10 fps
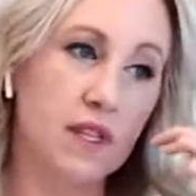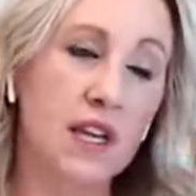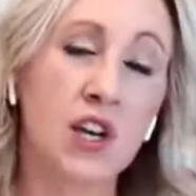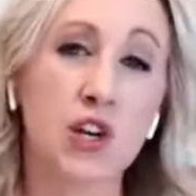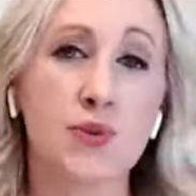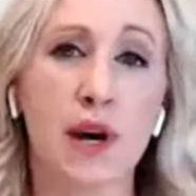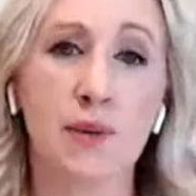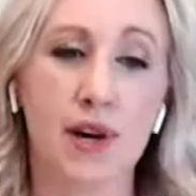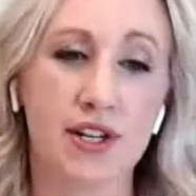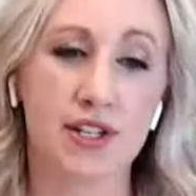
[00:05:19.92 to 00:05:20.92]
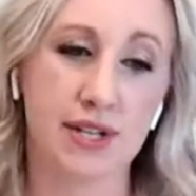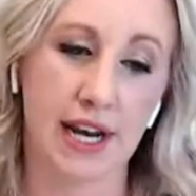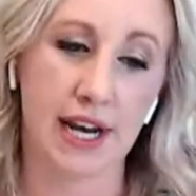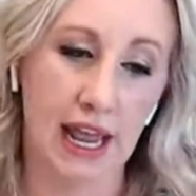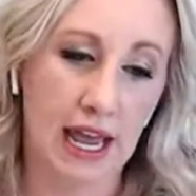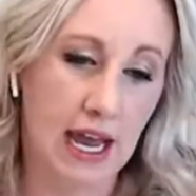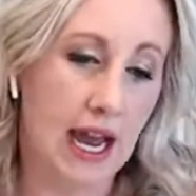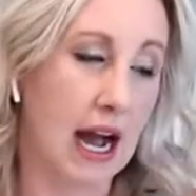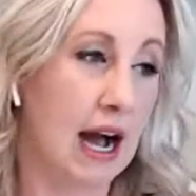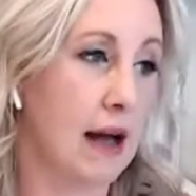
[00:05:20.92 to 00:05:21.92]
here's what I want to do today.
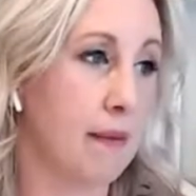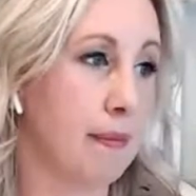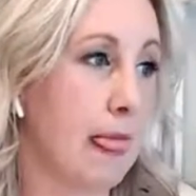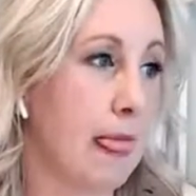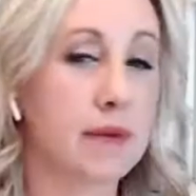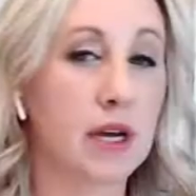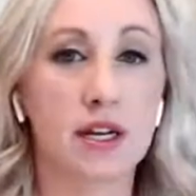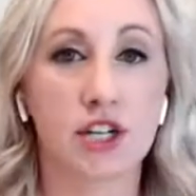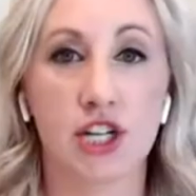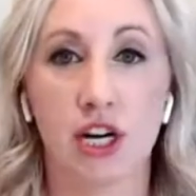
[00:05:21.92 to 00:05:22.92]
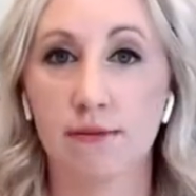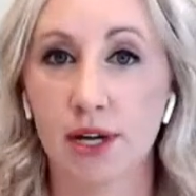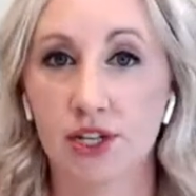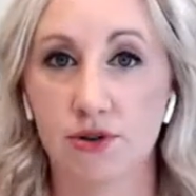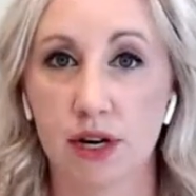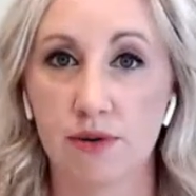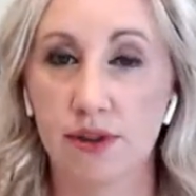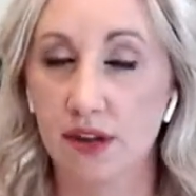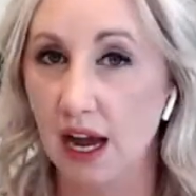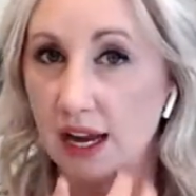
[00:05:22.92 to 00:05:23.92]
I'm going to share my screen
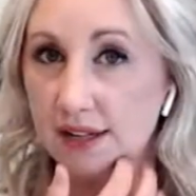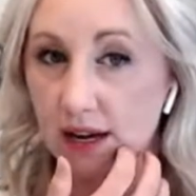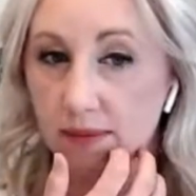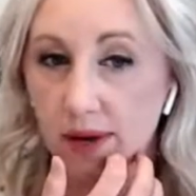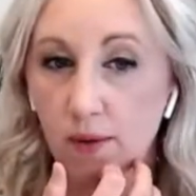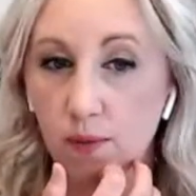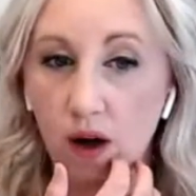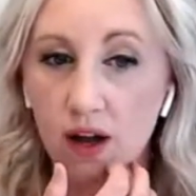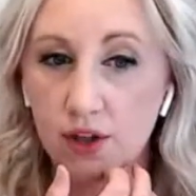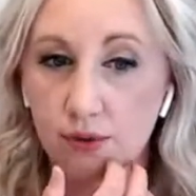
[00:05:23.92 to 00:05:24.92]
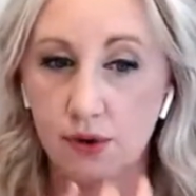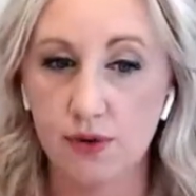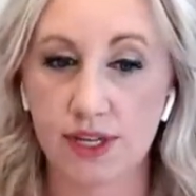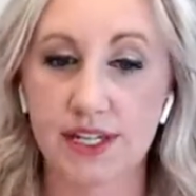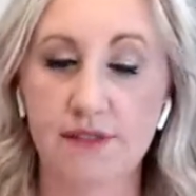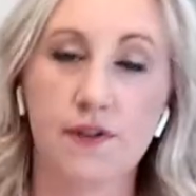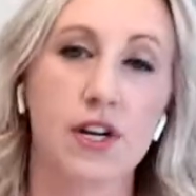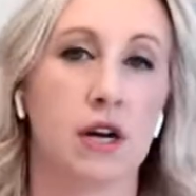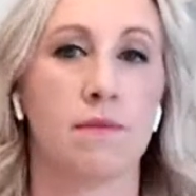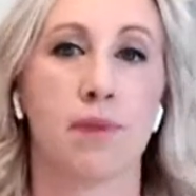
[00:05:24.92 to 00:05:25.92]
with you guys, and I'm going to walk through the
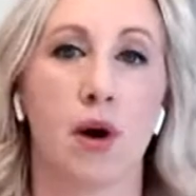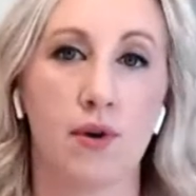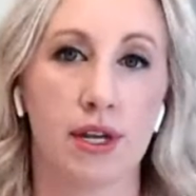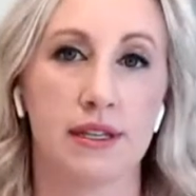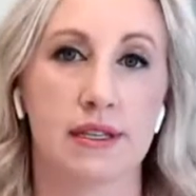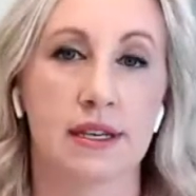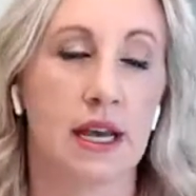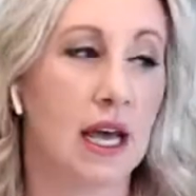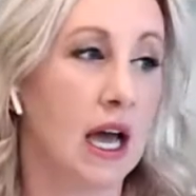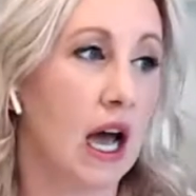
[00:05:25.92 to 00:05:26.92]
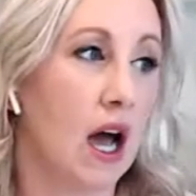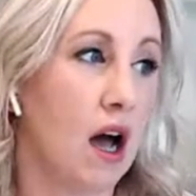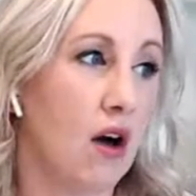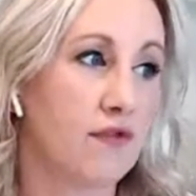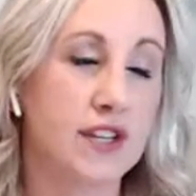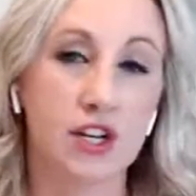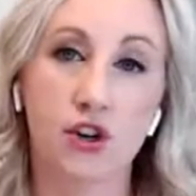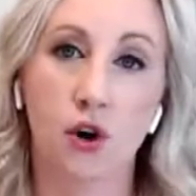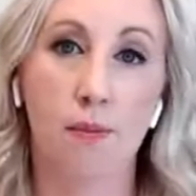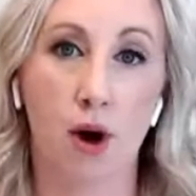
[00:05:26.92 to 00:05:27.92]
different components of
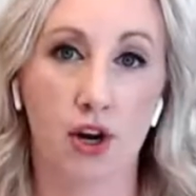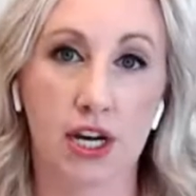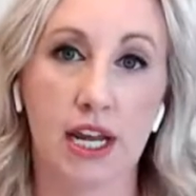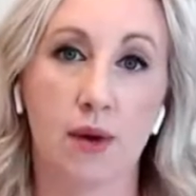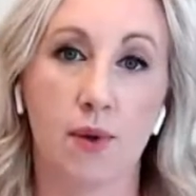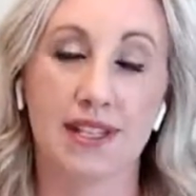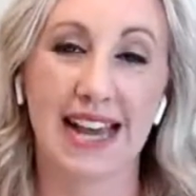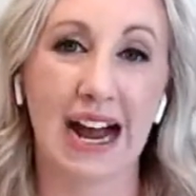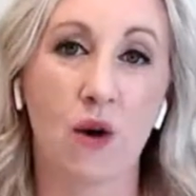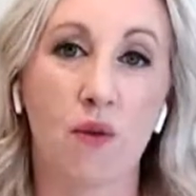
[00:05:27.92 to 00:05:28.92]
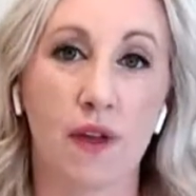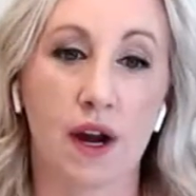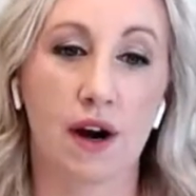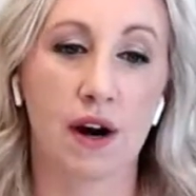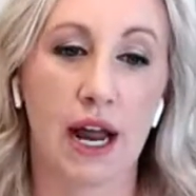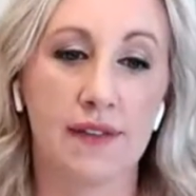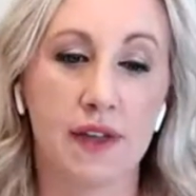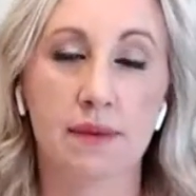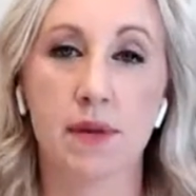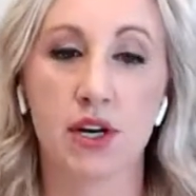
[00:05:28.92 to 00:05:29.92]
digital marketing, what's out there. And
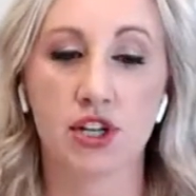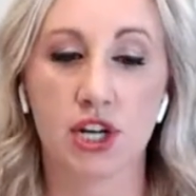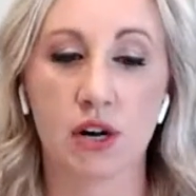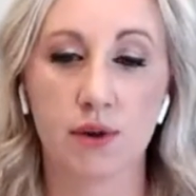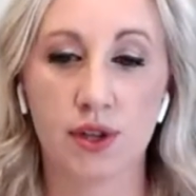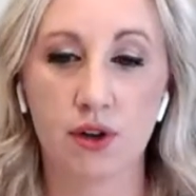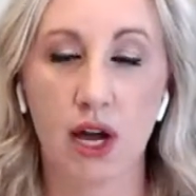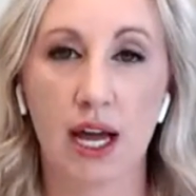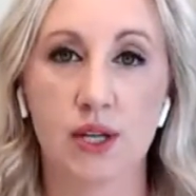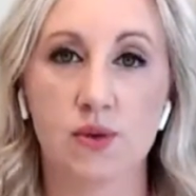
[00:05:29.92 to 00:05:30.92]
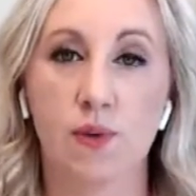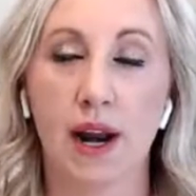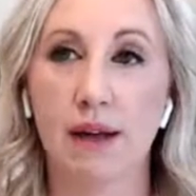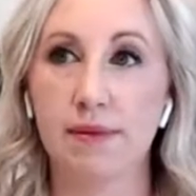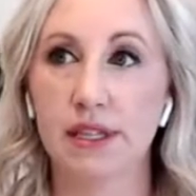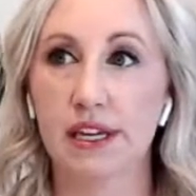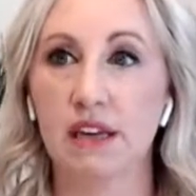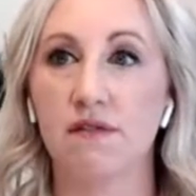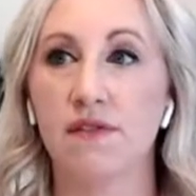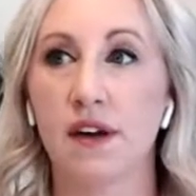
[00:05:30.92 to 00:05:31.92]
then I'm going to share with you guys what I
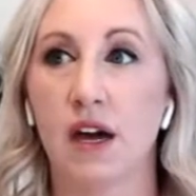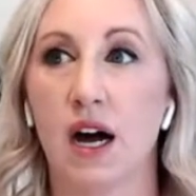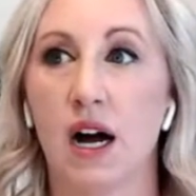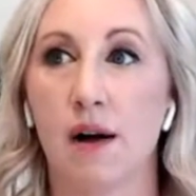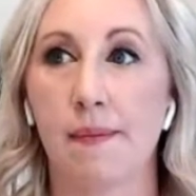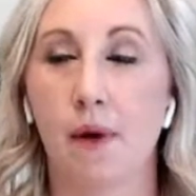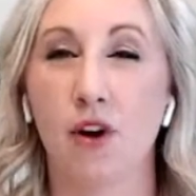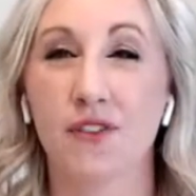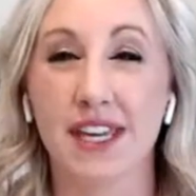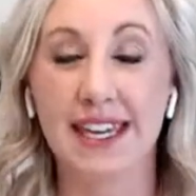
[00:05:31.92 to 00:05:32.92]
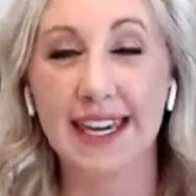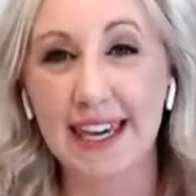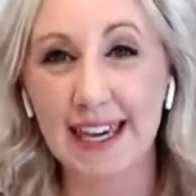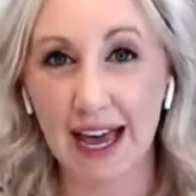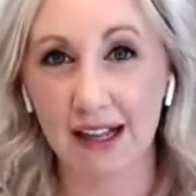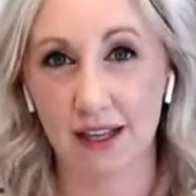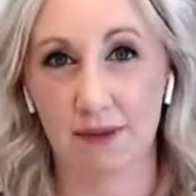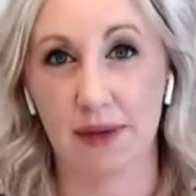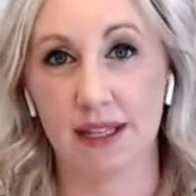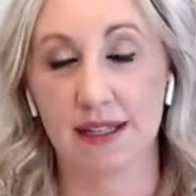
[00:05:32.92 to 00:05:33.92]
believe are the key
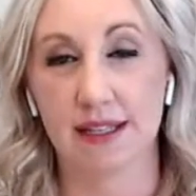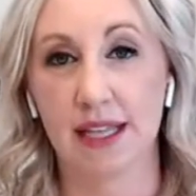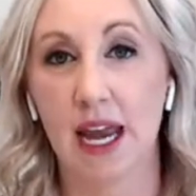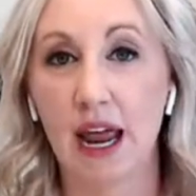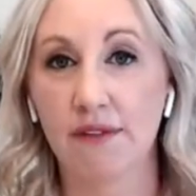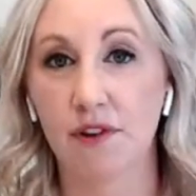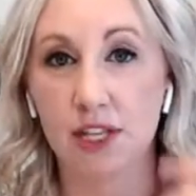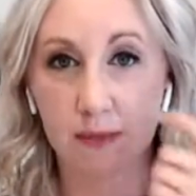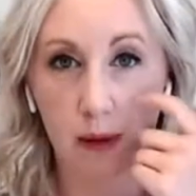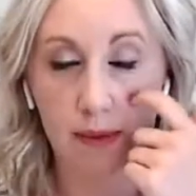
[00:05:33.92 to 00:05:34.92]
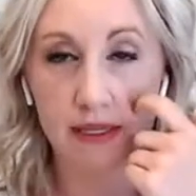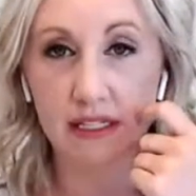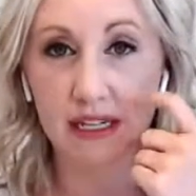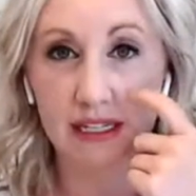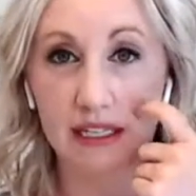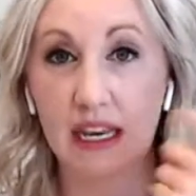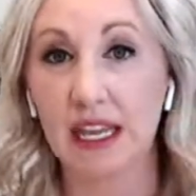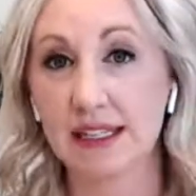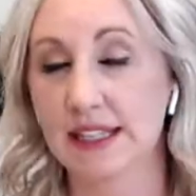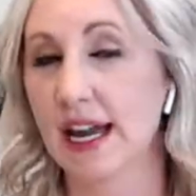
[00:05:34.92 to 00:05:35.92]
elements that every small business
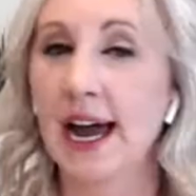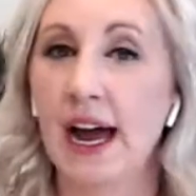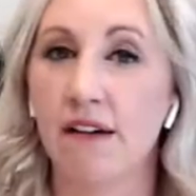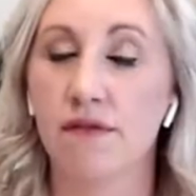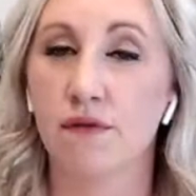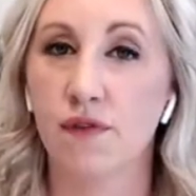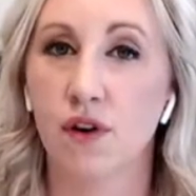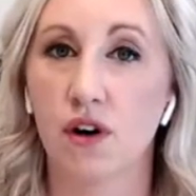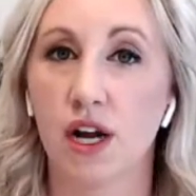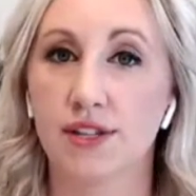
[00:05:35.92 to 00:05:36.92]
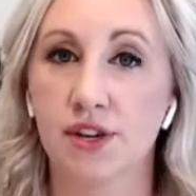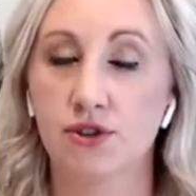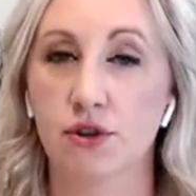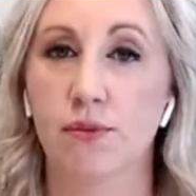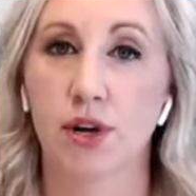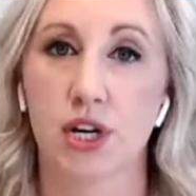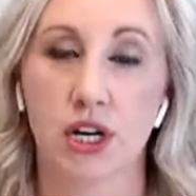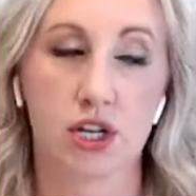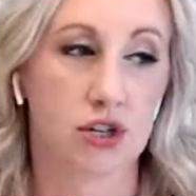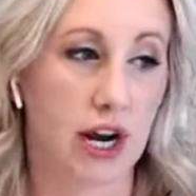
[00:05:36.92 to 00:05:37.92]
needs to have for a digital
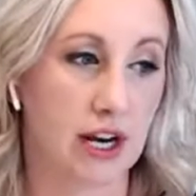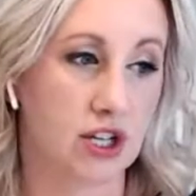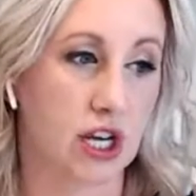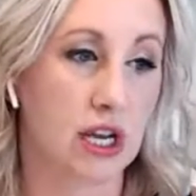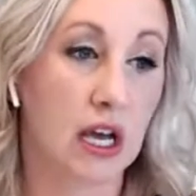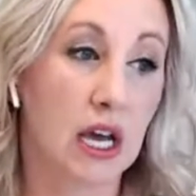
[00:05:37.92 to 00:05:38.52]
marketing strategy.